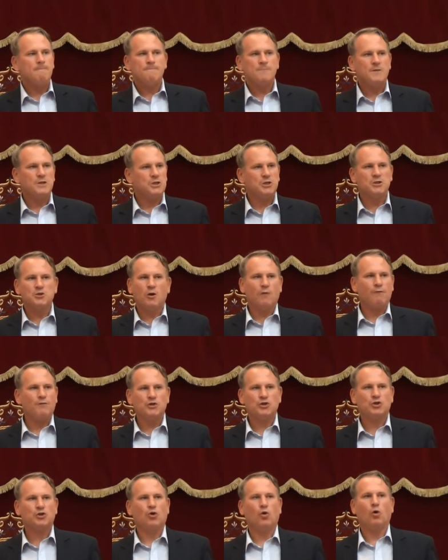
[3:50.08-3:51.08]
this is not
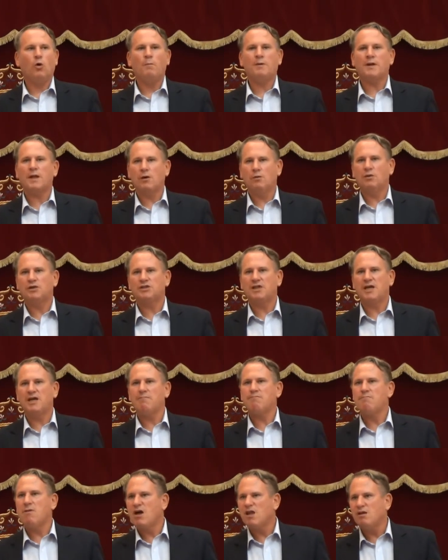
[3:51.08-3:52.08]
for sure, but I would
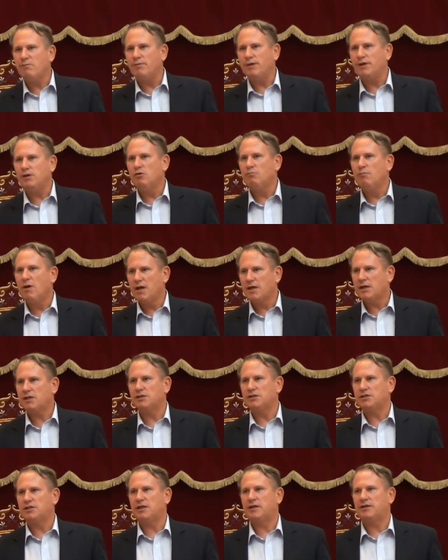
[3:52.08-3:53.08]
say it might be, you might
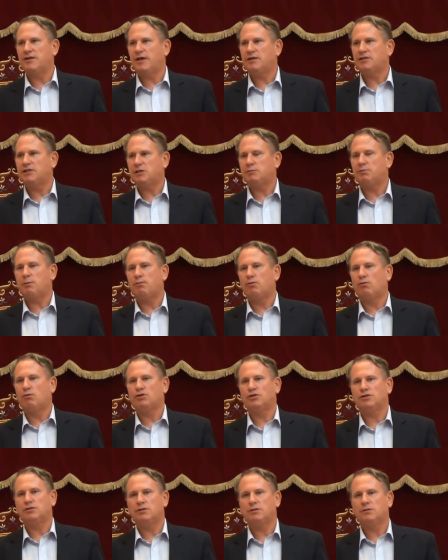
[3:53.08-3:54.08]
consider that
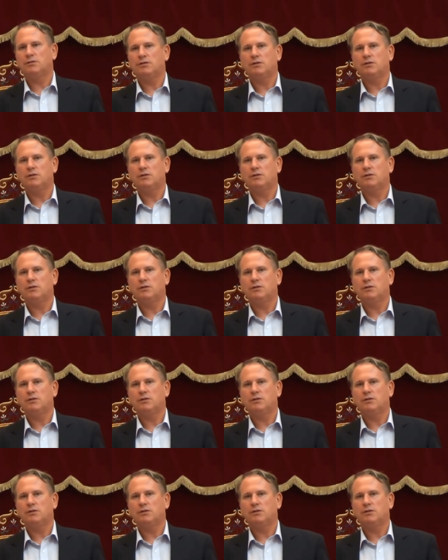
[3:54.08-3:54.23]
disproportionate.